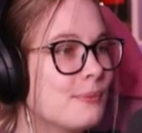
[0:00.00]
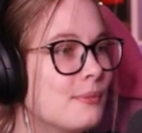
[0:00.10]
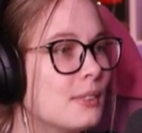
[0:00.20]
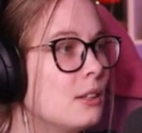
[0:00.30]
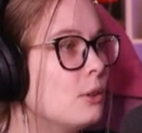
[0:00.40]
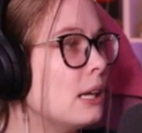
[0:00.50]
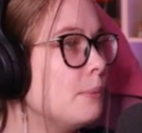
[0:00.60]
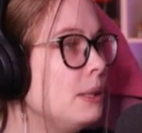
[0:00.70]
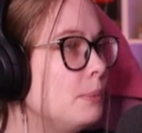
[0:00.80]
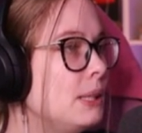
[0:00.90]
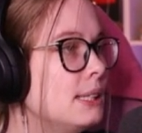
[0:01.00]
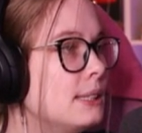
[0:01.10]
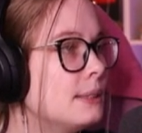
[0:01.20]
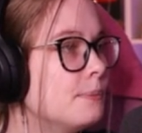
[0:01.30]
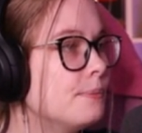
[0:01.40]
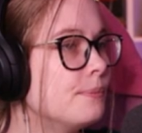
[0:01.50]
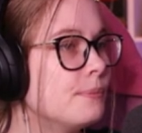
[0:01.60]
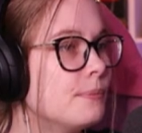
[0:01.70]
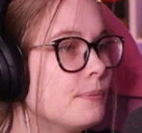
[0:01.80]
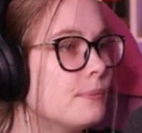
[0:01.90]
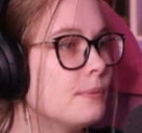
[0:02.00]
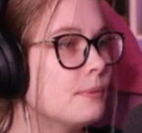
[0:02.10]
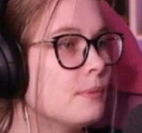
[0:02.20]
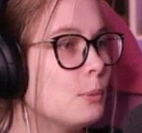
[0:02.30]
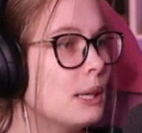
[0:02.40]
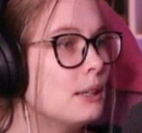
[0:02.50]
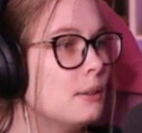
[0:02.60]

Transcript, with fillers: Look at me, please. Why?